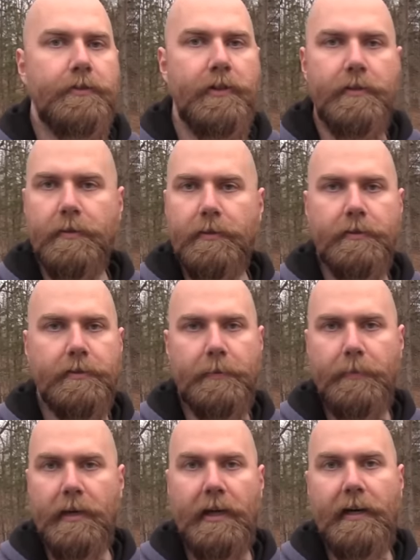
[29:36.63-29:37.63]
General
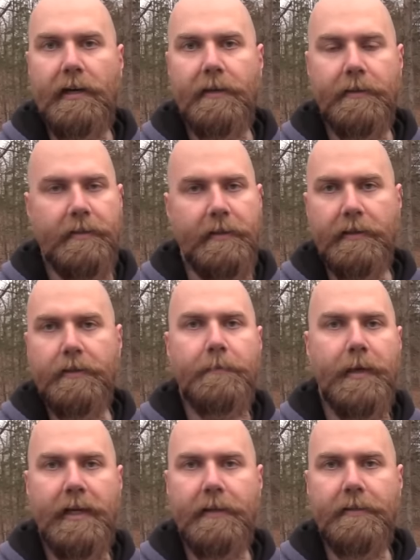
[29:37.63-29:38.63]
supply and
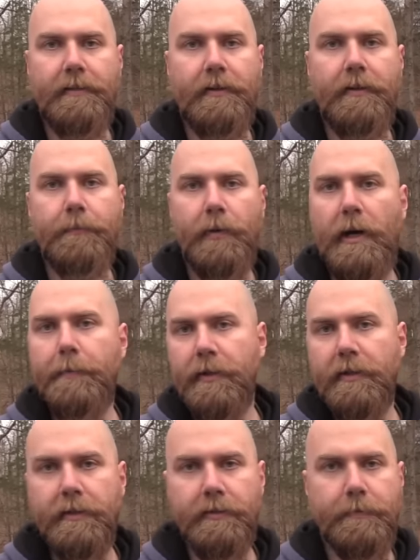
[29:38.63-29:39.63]
demand, you know,
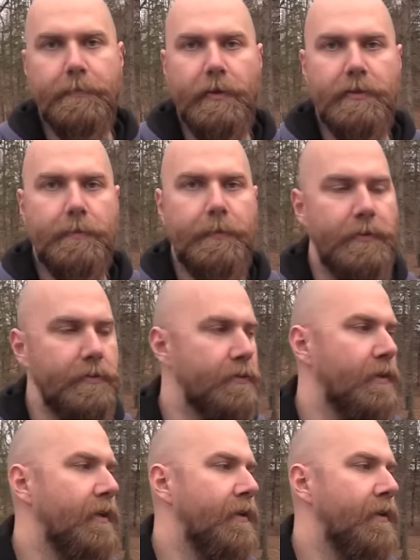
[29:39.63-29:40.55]
properties, principles